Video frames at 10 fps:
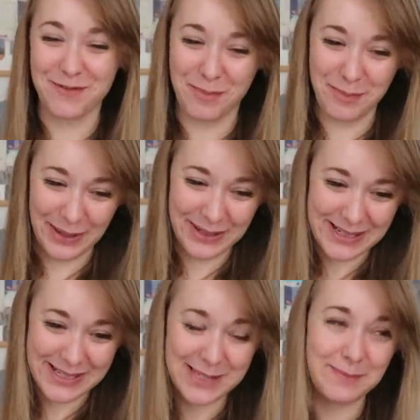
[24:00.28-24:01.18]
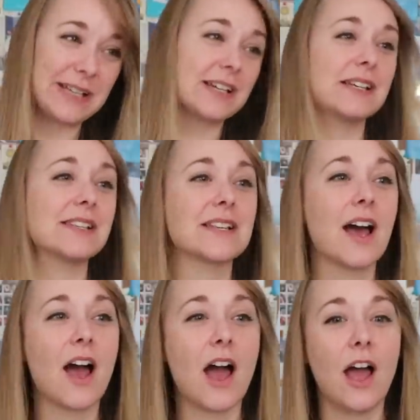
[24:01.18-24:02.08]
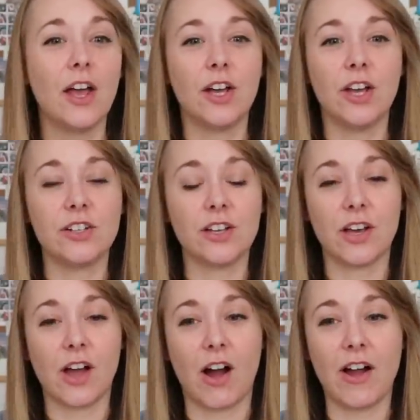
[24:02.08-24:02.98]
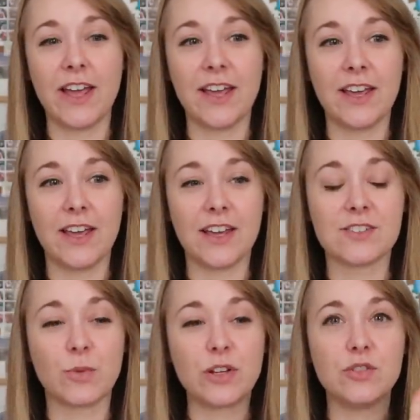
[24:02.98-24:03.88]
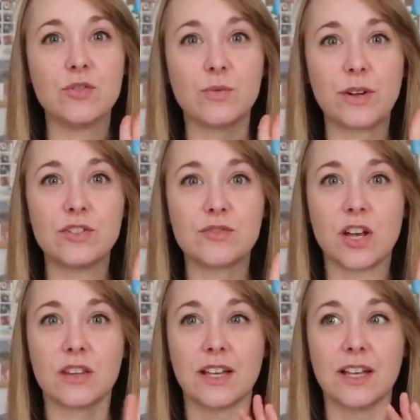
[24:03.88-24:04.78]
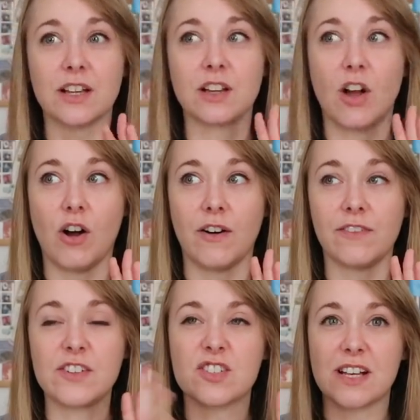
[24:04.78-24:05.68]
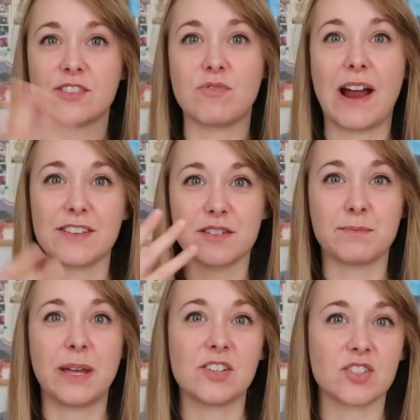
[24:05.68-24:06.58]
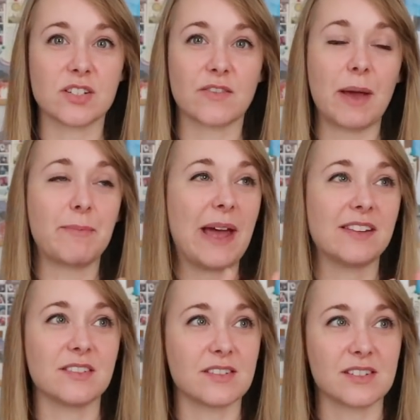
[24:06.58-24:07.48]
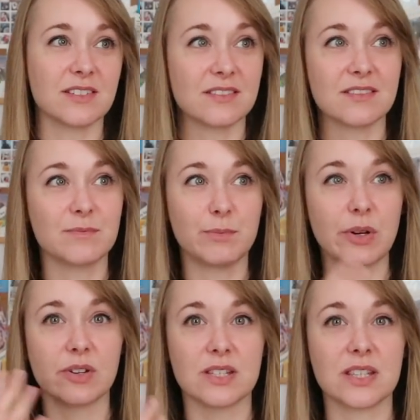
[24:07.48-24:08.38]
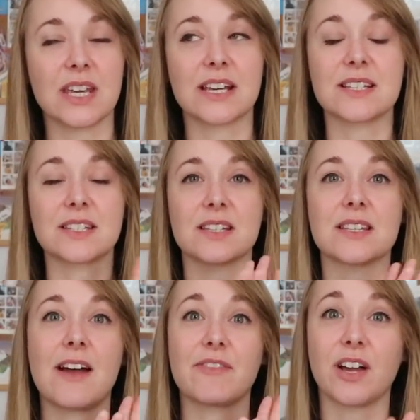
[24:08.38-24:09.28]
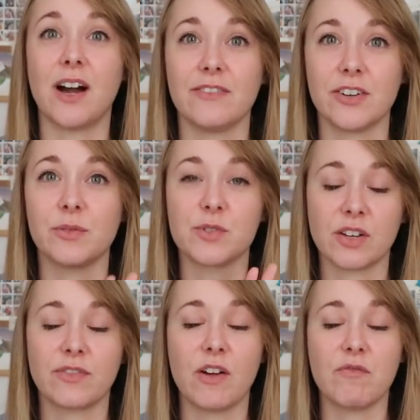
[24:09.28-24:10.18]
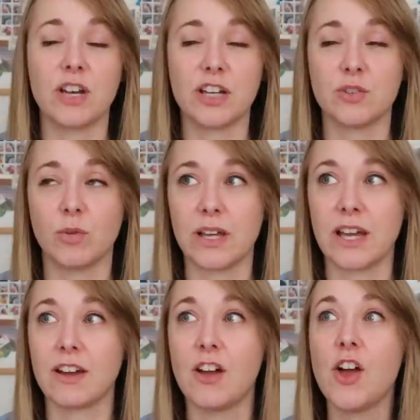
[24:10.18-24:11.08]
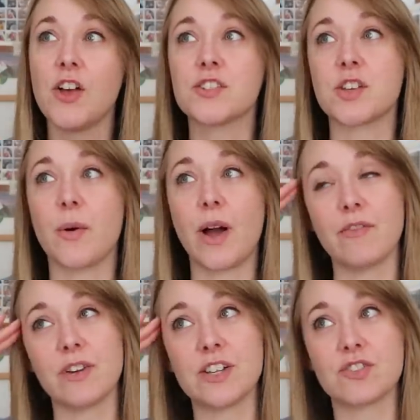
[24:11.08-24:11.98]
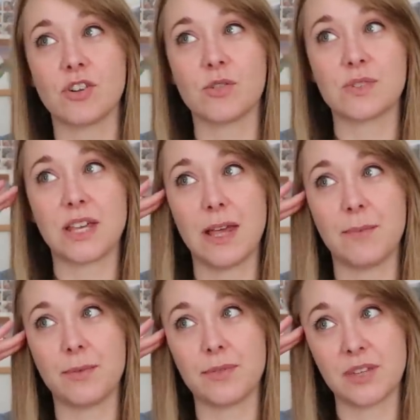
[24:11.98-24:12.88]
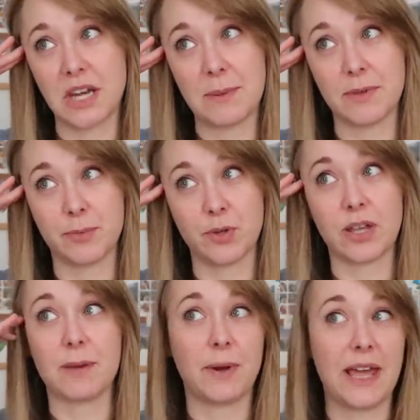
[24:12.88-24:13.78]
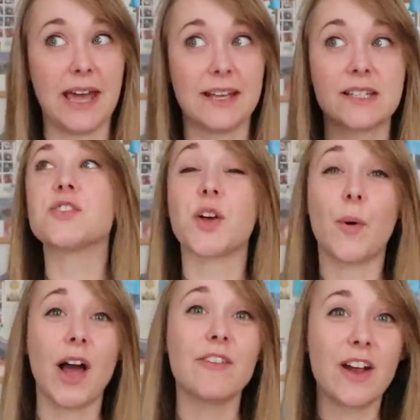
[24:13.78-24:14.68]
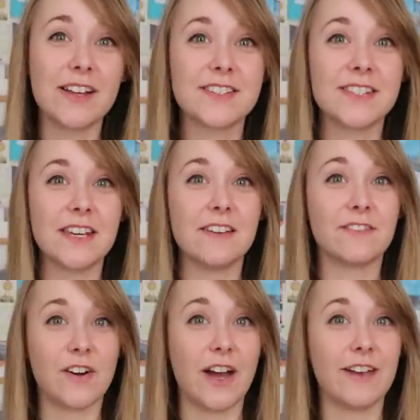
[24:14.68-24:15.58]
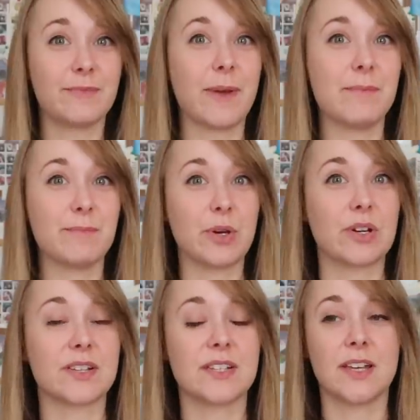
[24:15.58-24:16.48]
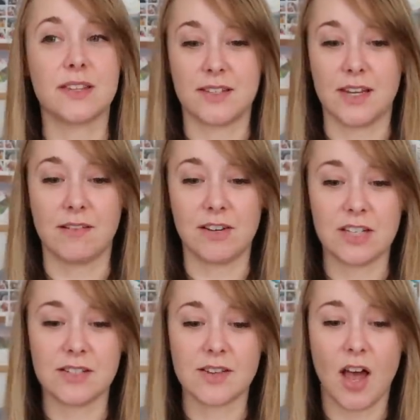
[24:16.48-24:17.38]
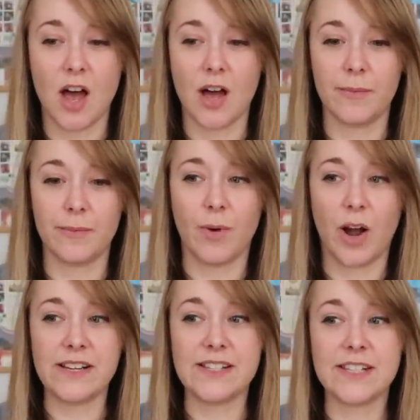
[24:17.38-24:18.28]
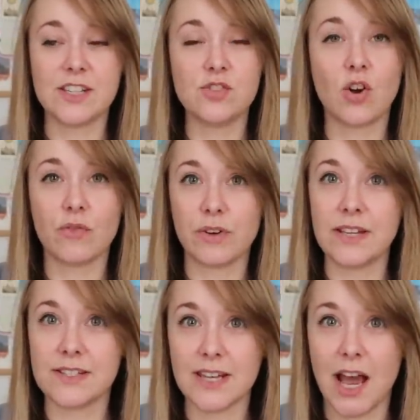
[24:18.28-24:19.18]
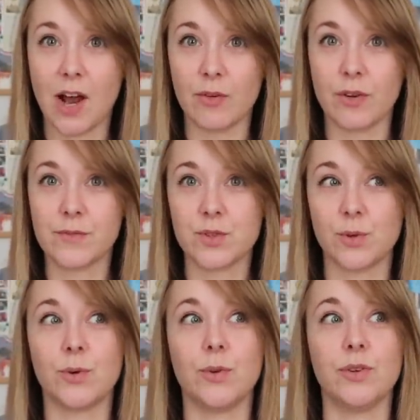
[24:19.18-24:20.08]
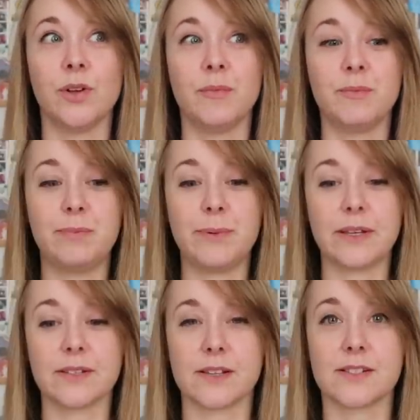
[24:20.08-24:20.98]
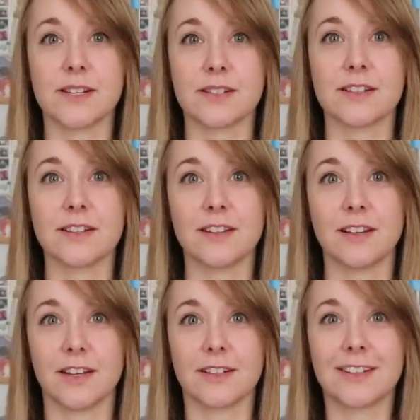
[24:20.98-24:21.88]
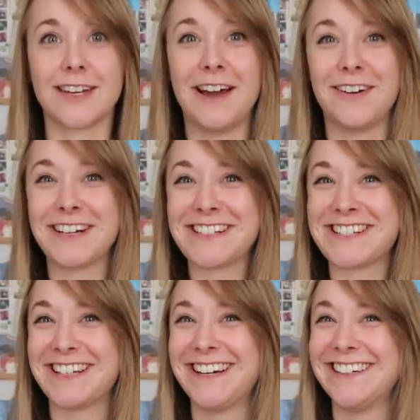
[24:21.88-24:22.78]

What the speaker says: of books because when you turn the Kindle off, it just has random pictures of like pens and books and things. It doesn't have the cover, which I find really annoying. So I really struggle to keep the name of the book in my head. So I read the 5 main books in the series. I did not read Tower of Dawn because I didn't like the character